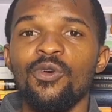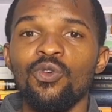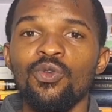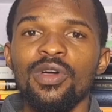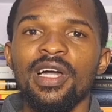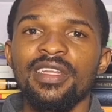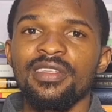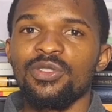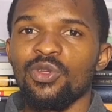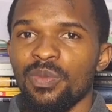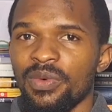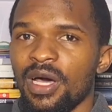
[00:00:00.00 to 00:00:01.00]
We'll look at the
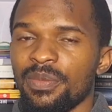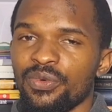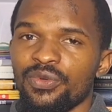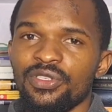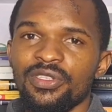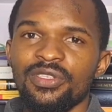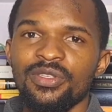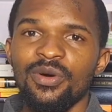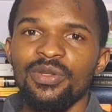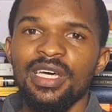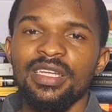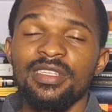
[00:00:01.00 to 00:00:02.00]
sub-approaches
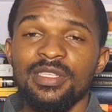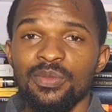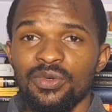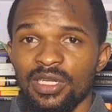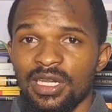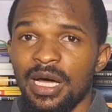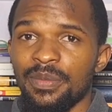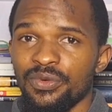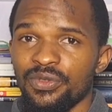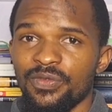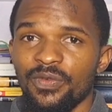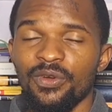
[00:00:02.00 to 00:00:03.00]
under this modern
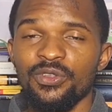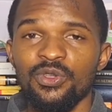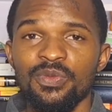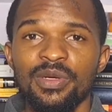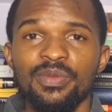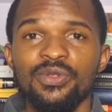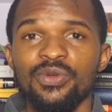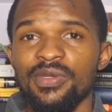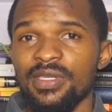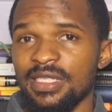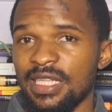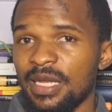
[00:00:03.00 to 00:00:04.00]
approach for us to be able to
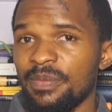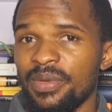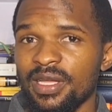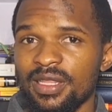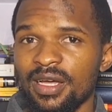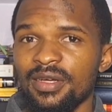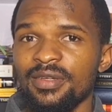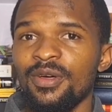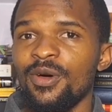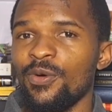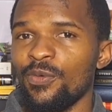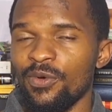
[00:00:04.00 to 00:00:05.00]
understand better
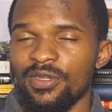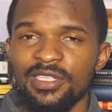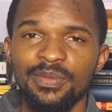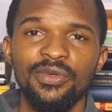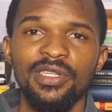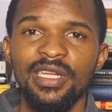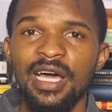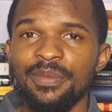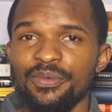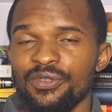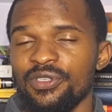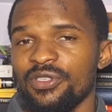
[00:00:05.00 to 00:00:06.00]
what this modern
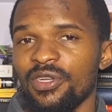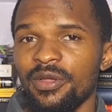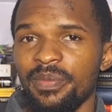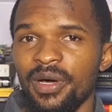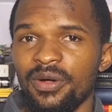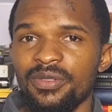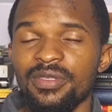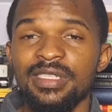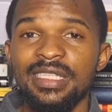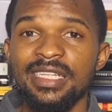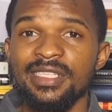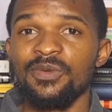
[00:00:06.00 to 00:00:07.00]
approach is all about,
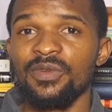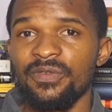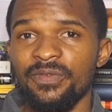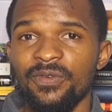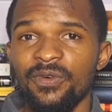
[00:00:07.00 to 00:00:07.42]
starting with the